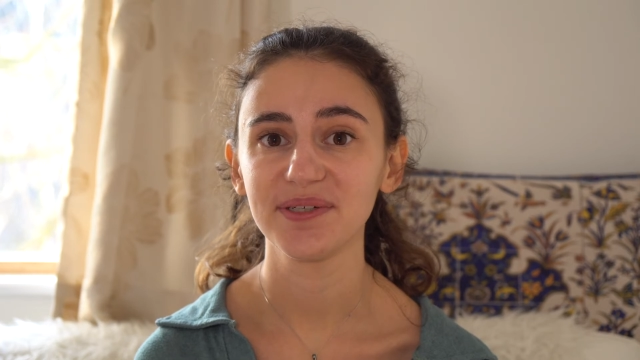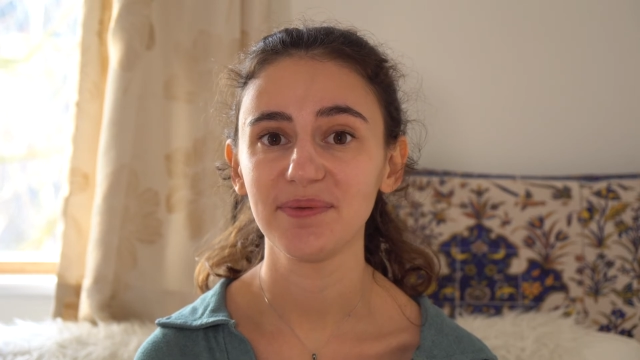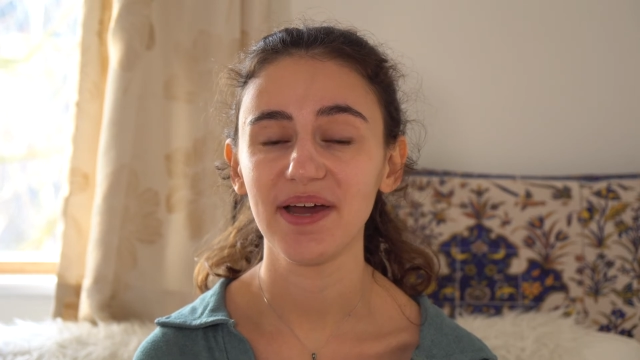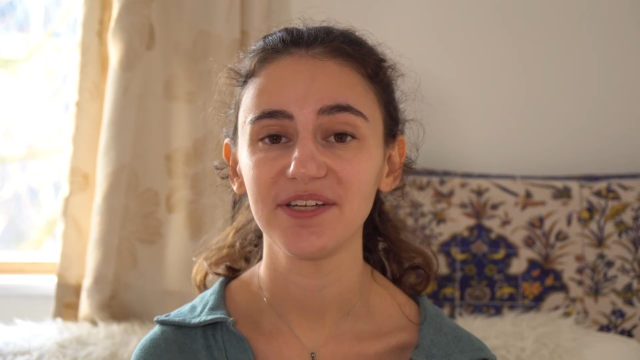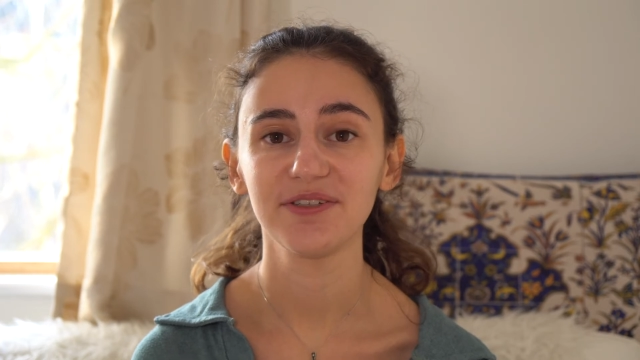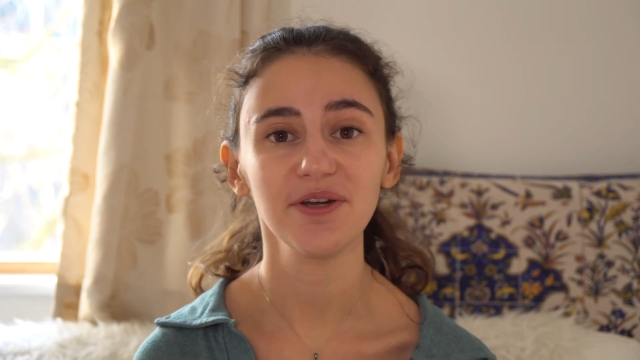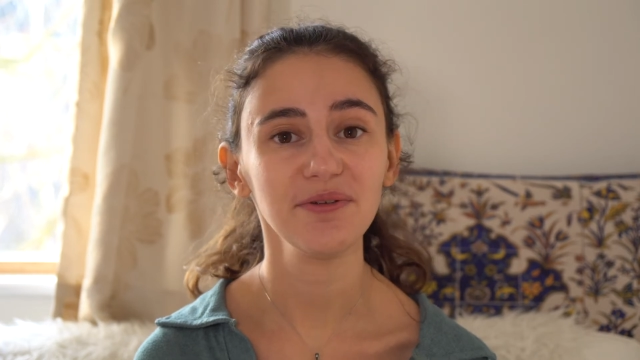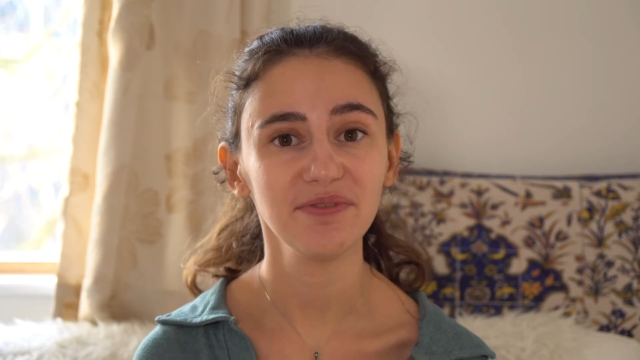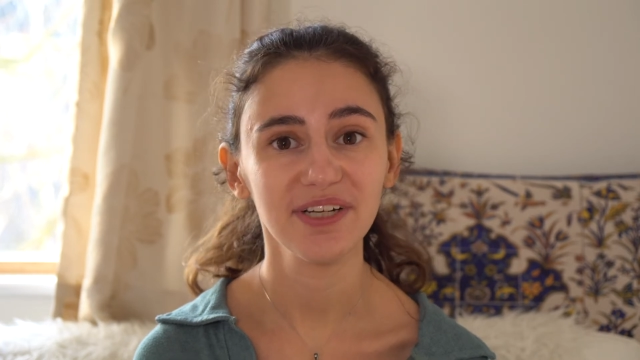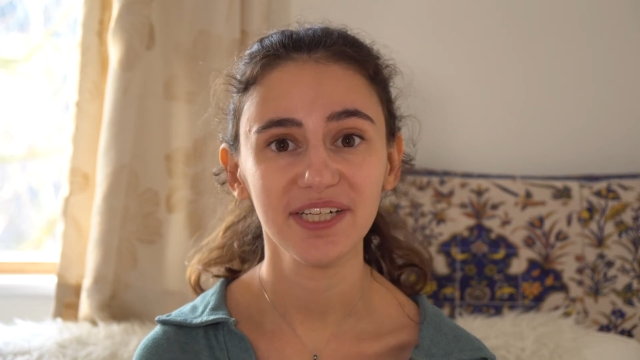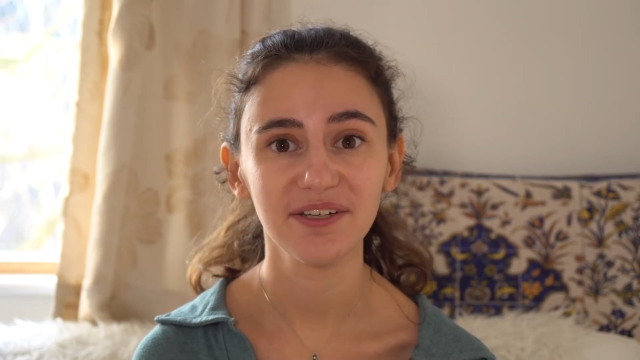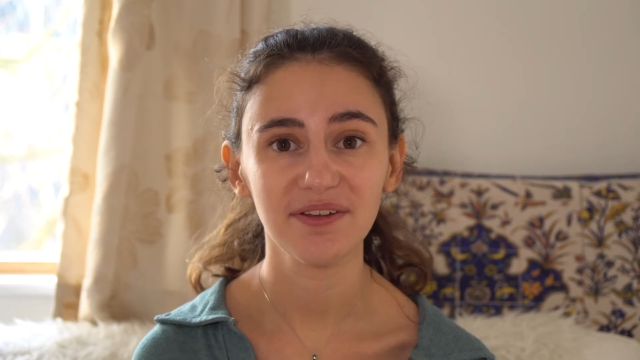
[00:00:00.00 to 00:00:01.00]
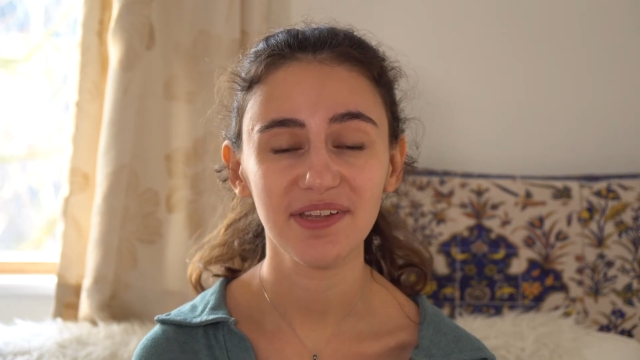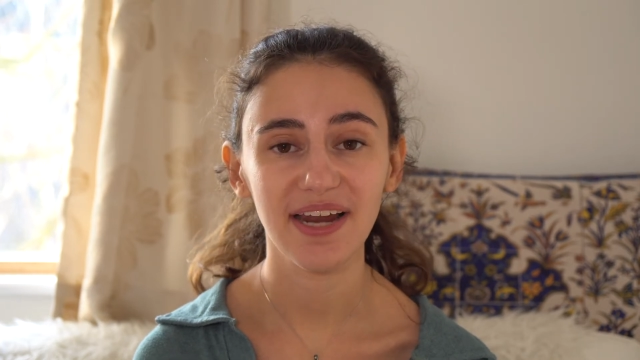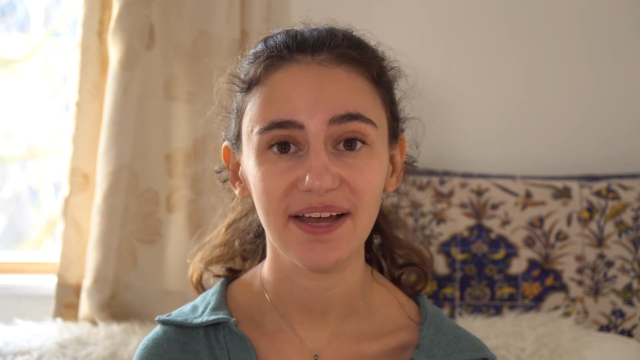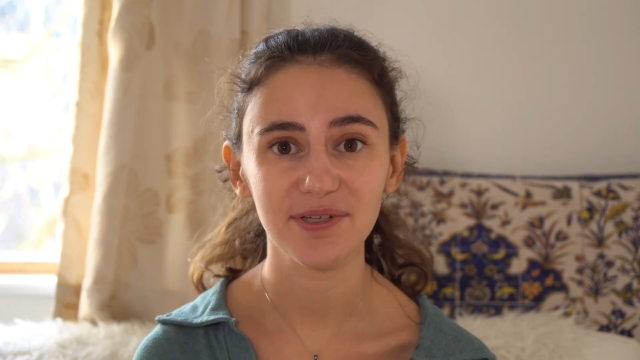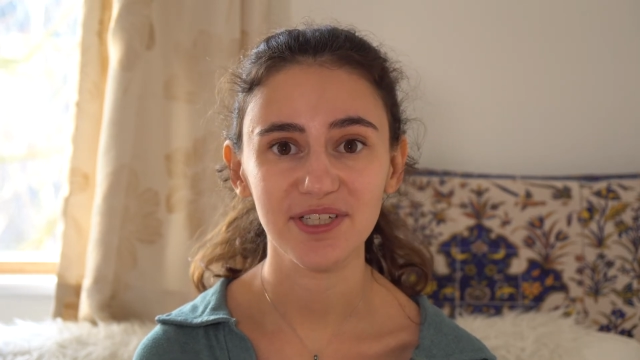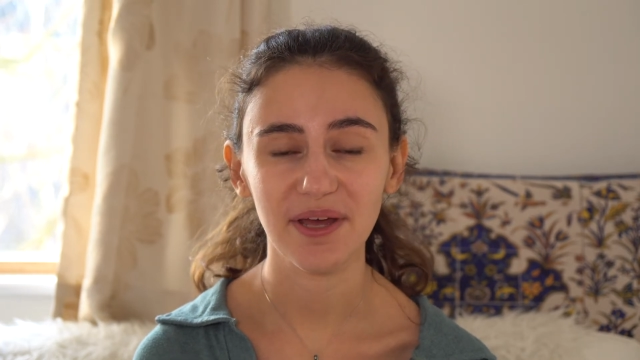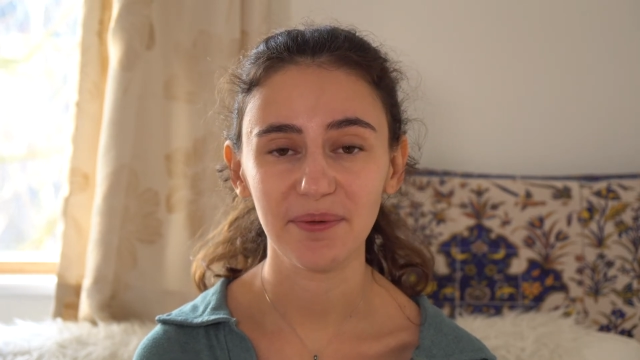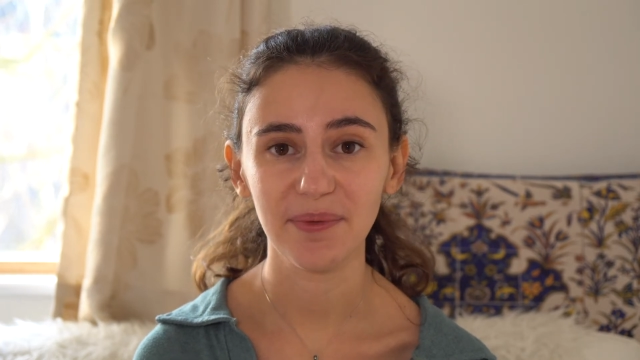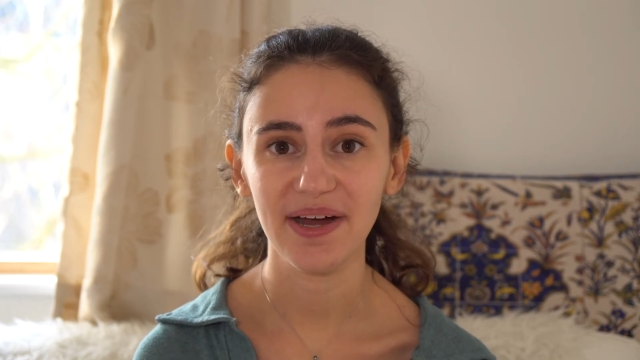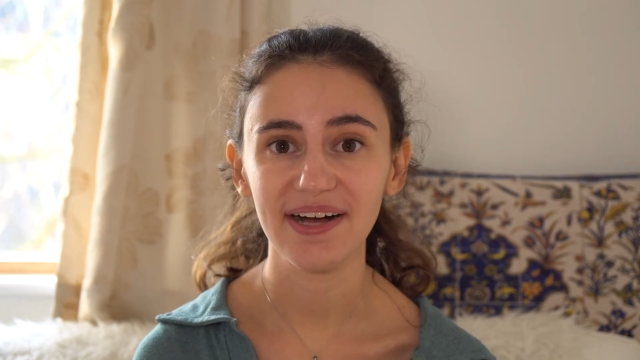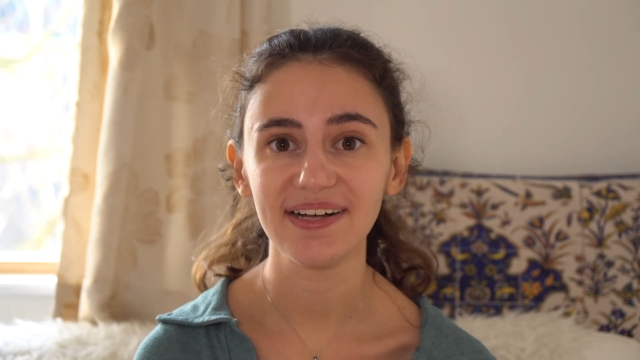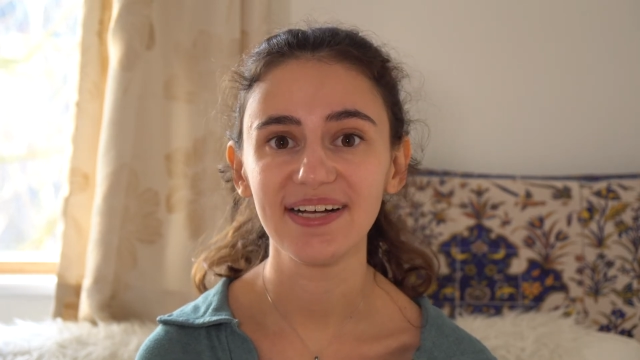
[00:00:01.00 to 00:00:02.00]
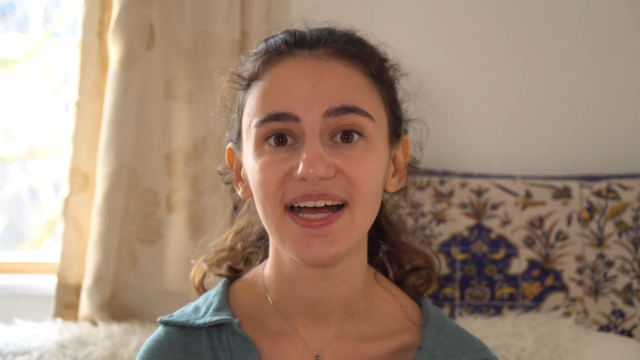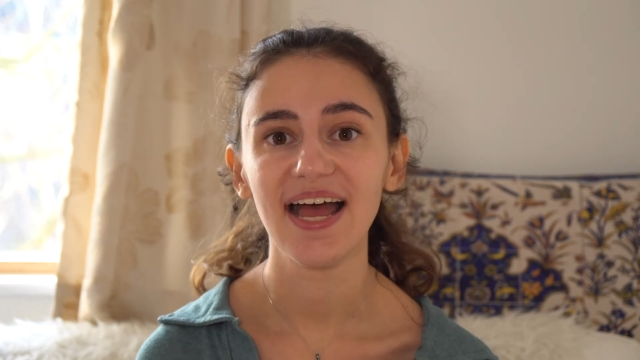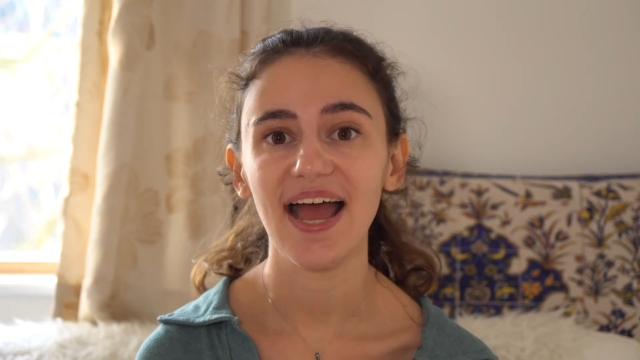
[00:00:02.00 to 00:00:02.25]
where you don't really know the language that well